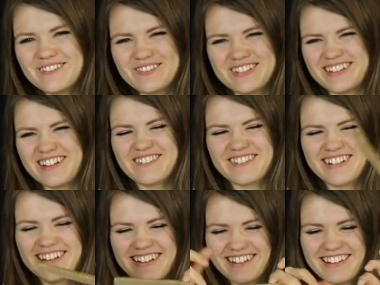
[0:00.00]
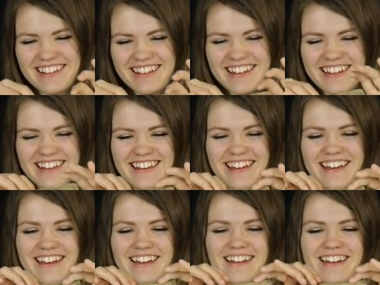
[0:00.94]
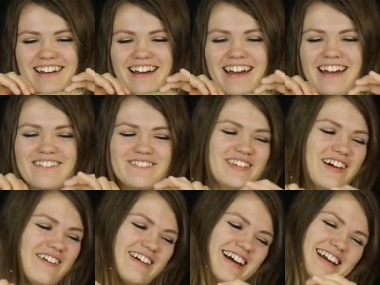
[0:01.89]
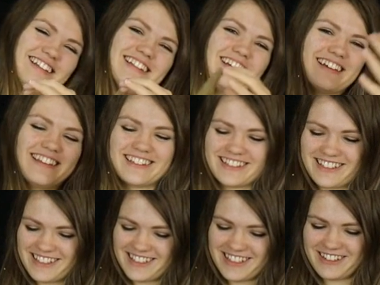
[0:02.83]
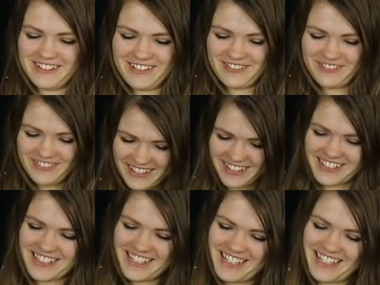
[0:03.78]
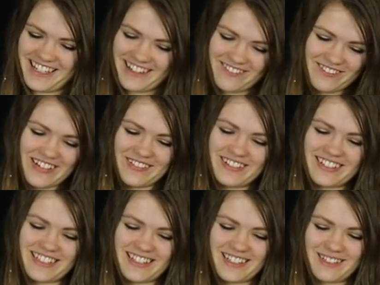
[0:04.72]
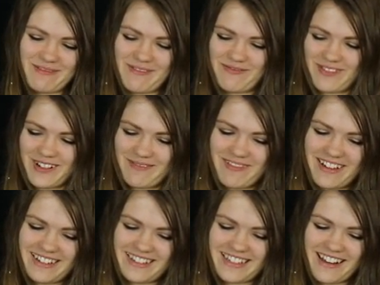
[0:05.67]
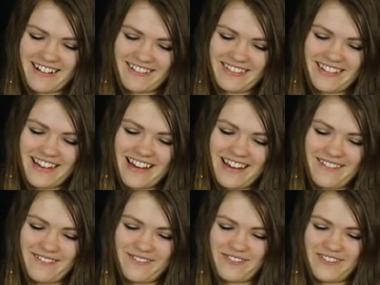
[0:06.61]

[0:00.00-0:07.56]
but not really. I have no idea, this is so confusing. I've never seen this before in my entire life.